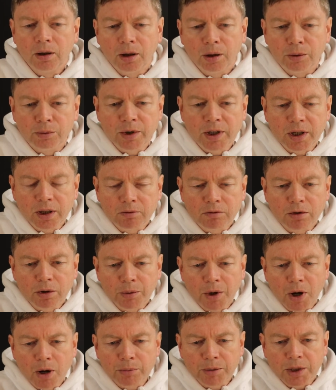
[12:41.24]
A reading
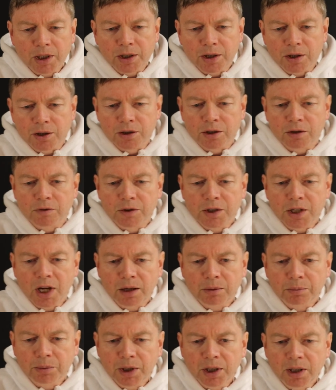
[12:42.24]
from the homilies of
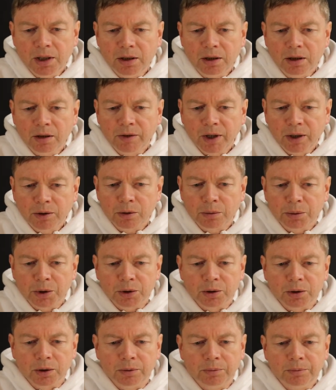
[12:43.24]
St. Bede the
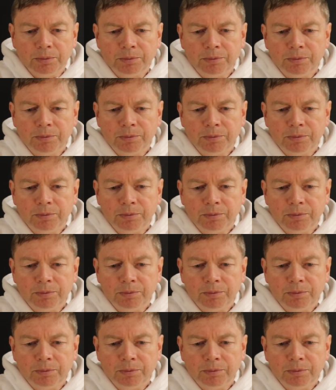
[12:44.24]
Venerable.